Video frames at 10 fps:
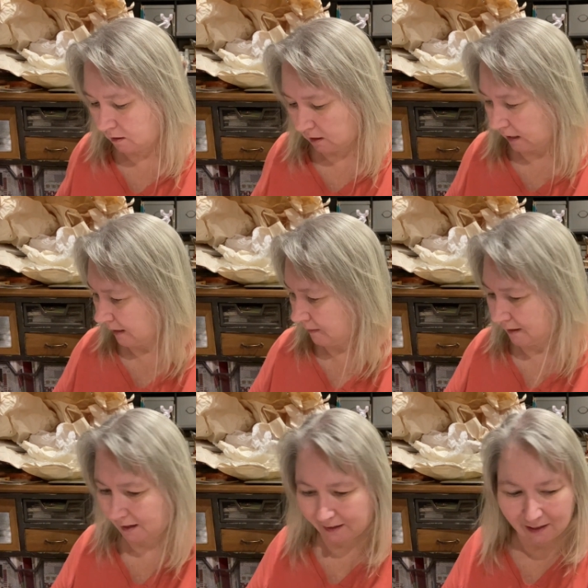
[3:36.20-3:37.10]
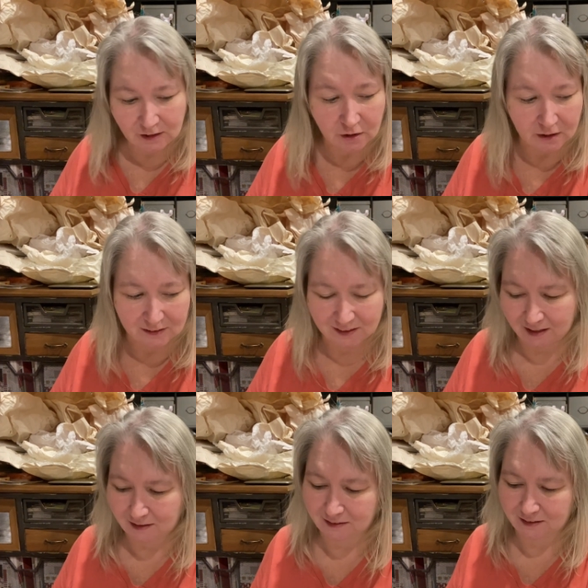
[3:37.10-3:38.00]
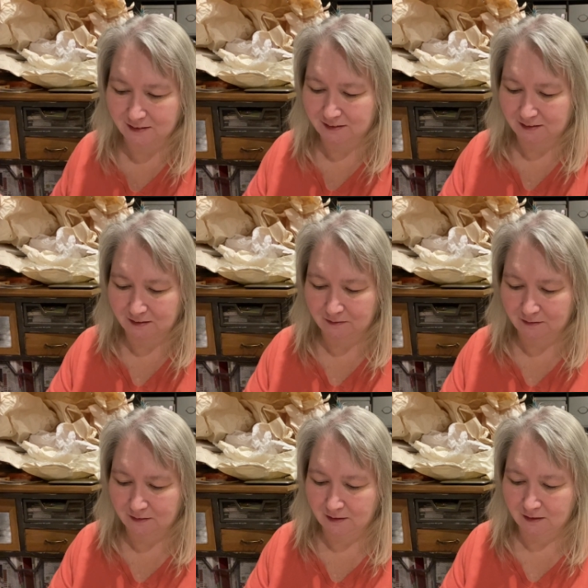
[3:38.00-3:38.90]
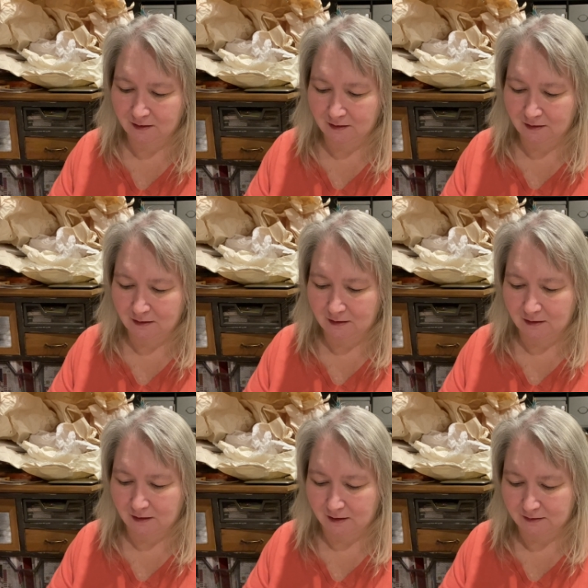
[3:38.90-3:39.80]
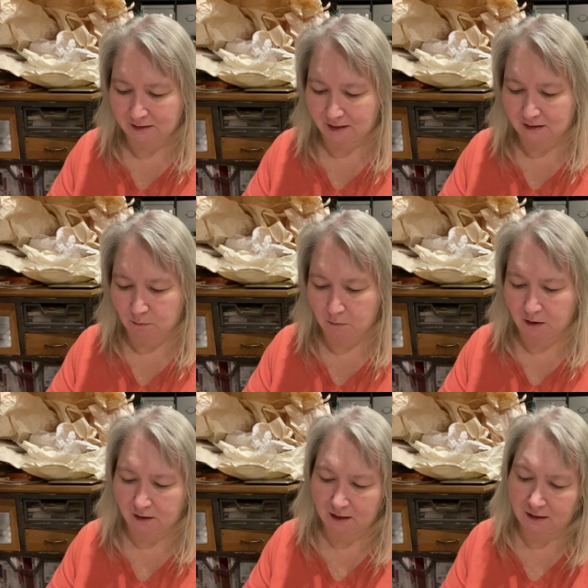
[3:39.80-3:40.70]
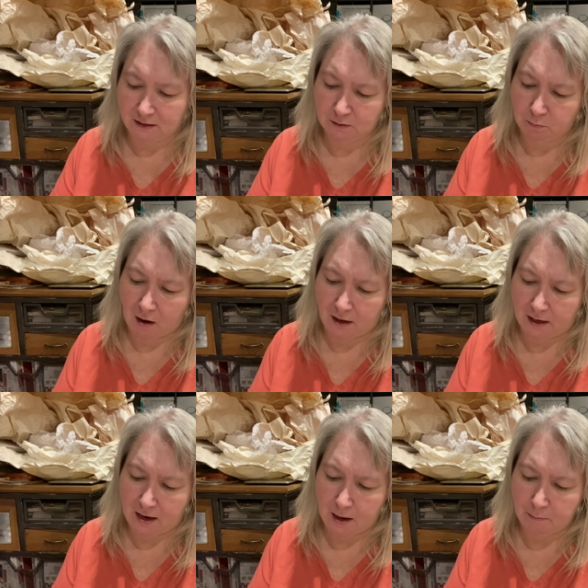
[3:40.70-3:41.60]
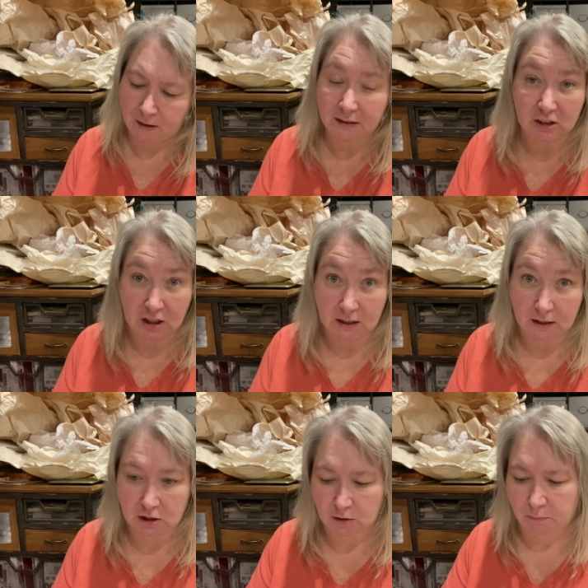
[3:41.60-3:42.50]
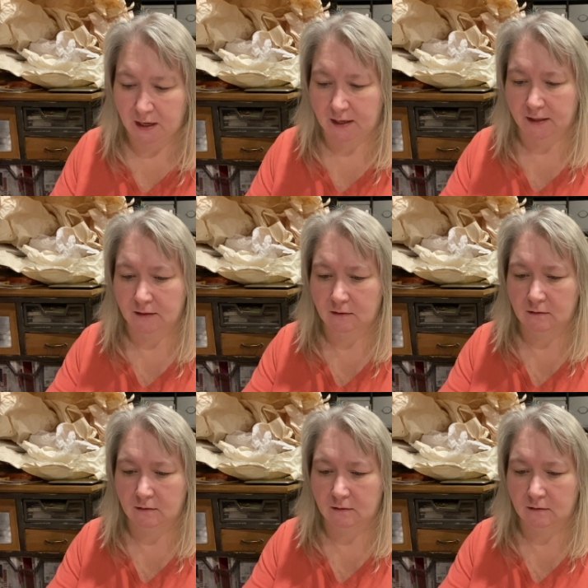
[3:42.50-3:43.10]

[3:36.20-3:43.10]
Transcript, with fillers: And then I guess you could say this is a Santa mug. It is by MG Japan.